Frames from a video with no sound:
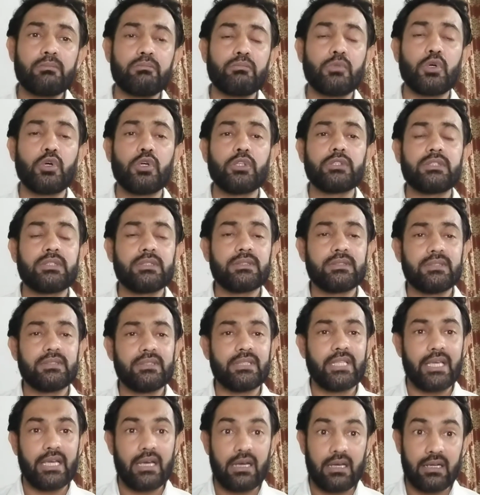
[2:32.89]
both
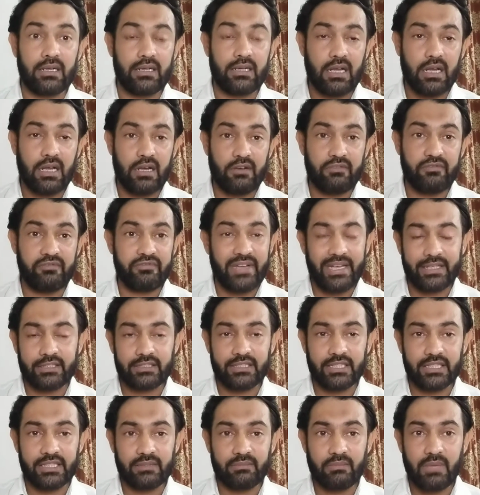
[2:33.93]
they are
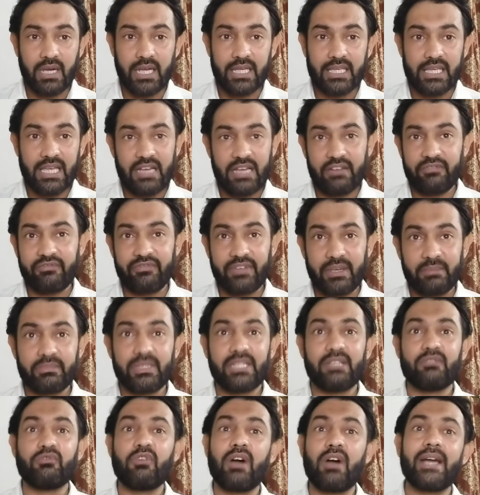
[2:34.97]
affected by
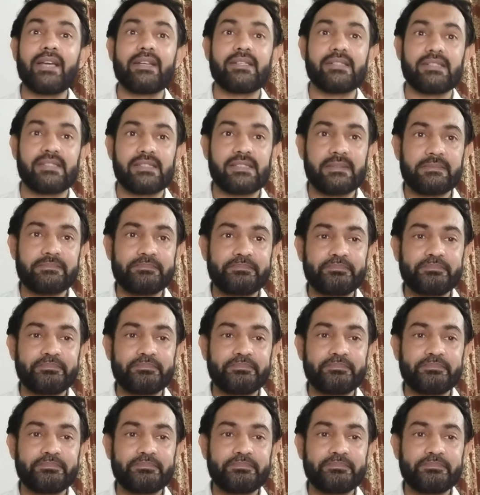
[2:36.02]
FMD virus.